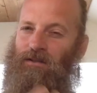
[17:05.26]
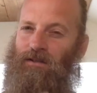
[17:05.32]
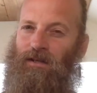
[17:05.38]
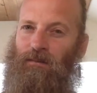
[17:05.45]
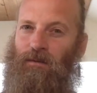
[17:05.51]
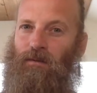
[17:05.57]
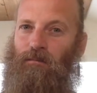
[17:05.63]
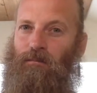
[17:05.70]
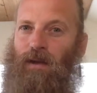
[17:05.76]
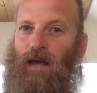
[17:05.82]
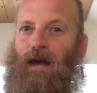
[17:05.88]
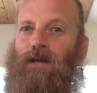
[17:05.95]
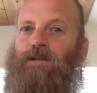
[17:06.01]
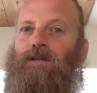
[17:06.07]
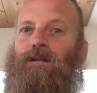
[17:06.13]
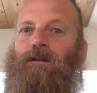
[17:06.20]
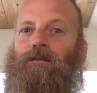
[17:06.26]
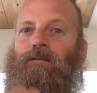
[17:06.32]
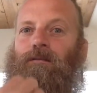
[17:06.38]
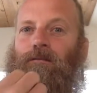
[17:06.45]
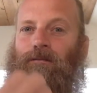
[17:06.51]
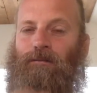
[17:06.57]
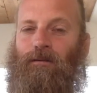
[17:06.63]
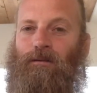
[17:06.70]
deep compassion
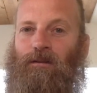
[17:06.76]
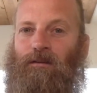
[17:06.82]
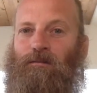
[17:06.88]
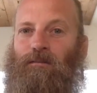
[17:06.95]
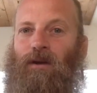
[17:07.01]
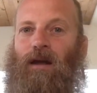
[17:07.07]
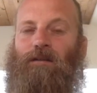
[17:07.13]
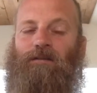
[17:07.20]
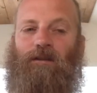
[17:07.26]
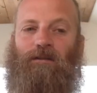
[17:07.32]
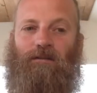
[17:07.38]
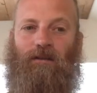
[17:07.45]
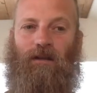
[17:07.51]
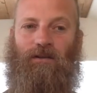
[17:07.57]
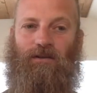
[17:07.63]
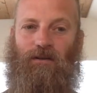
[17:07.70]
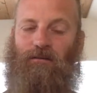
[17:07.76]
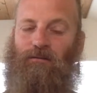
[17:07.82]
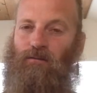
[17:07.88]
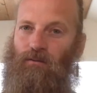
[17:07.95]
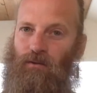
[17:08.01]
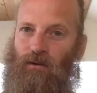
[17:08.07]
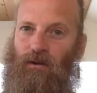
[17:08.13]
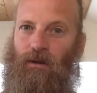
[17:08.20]
for this process, and I just
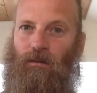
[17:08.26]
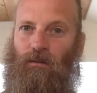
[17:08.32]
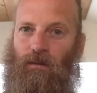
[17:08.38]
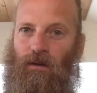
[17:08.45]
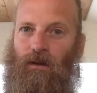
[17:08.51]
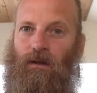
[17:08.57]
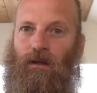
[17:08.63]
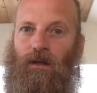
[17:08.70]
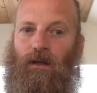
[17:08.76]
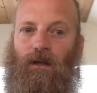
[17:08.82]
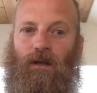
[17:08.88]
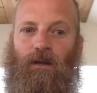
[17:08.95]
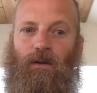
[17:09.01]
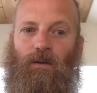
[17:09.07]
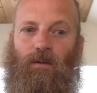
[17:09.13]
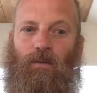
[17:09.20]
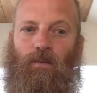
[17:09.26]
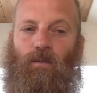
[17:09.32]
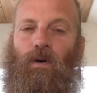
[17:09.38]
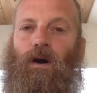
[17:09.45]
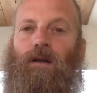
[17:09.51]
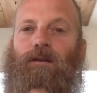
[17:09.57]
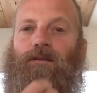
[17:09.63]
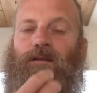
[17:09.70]
really, really
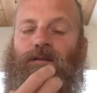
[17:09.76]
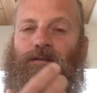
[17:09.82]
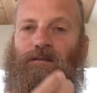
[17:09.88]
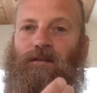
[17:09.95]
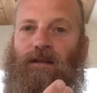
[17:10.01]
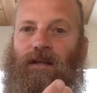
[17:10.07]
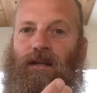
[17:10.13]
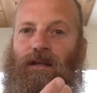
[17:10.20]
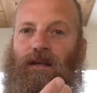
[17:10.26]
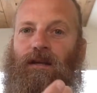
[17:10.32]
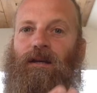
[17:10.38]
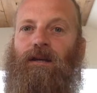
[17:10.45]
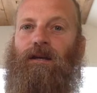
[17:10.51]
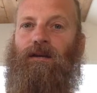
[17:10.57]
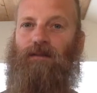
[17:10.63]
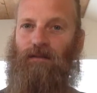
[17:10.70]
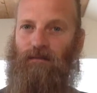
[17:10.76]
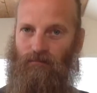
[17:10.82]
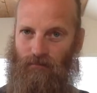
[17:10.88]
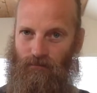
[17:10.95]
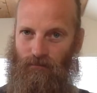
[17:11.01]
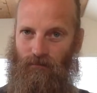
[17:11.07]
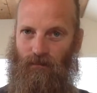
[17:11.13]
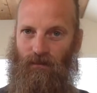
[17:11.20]
want to see
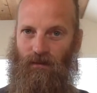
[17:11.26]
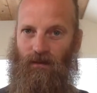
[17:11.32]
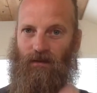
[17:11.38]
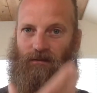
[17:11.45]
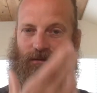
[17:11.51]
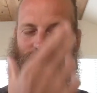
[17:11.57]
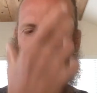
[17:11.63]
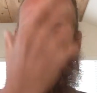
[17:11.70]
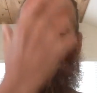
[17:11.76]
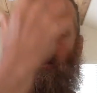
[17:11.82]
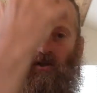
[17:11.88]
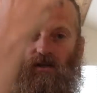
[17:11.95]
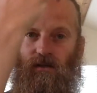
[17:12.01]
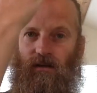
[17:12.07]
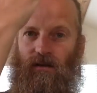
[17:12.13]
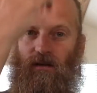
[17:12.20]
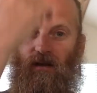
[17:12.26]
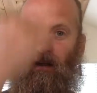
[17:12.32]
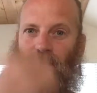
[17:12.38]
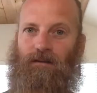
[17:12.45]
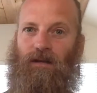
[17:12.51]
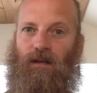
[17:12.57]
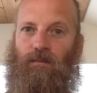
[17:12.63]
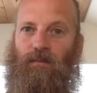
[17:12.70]
this ascension
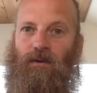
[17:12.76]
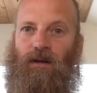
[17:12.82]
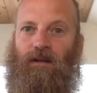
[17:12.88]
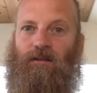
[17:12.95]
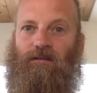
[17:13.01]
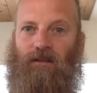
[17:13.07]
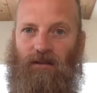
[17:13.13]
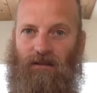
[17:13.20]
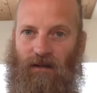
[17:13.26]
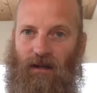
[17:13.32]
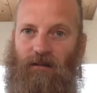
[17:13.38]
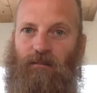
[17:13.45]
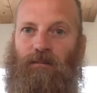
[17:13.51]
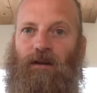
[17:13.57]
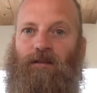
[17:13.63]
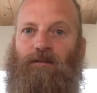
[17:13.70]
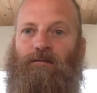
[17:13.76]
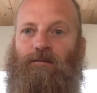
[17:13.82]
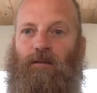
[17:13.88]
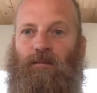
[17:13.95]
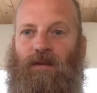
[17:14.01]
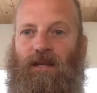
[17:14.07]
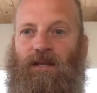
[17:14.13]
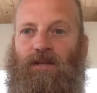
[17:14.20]
take place. It takes place
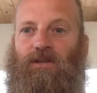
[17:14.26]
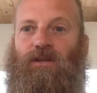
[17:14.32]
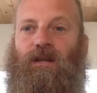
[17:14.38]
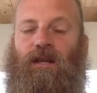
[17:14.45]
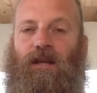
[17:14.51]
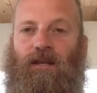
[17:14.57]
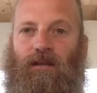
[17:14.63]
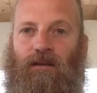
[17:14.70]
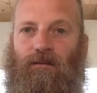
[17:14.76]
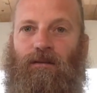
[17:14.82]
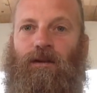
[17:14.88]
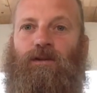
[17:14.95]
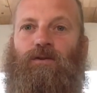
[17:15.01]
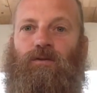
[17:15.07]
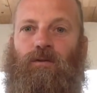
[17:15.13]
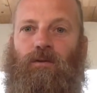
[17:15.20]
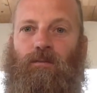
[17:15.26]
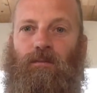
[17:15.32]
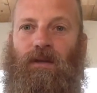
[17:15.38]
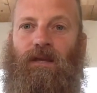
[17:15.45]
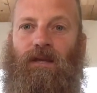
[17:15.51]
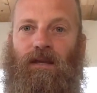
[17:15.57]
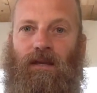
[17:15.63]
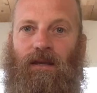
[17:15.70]
from each individual
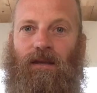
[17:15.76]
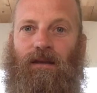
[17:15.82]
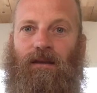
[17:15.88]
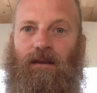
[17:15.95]
being,